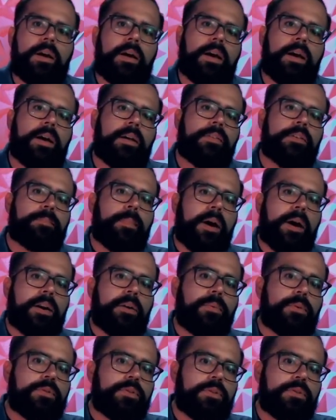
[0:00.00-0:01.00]
Uh, the Spydur
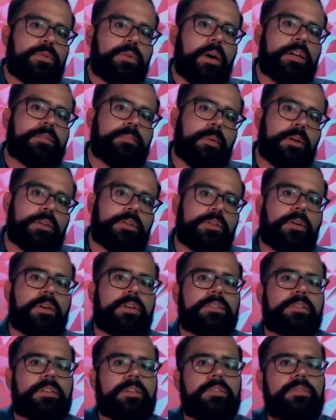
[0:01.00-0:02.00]
will do as much or
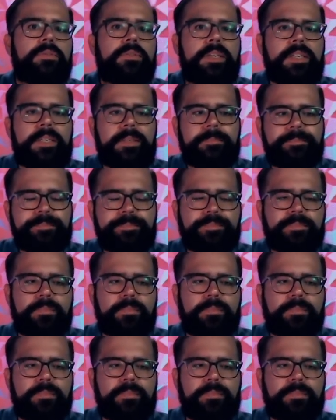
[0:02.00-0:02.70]
as little as you need.